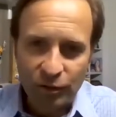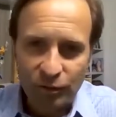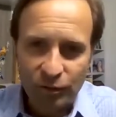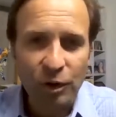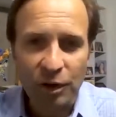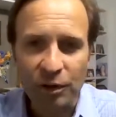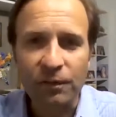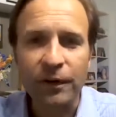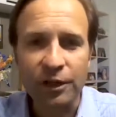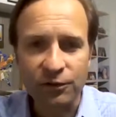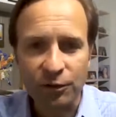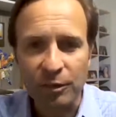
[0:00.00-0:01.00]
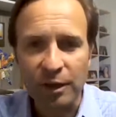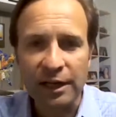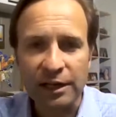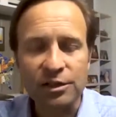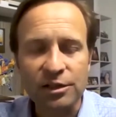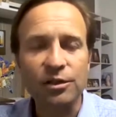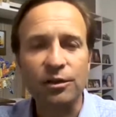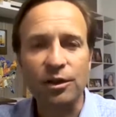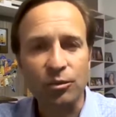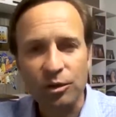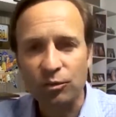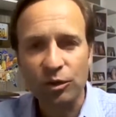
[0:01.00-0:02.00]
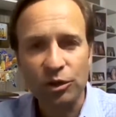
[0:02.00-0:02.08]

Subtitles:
one of the fights from last year that we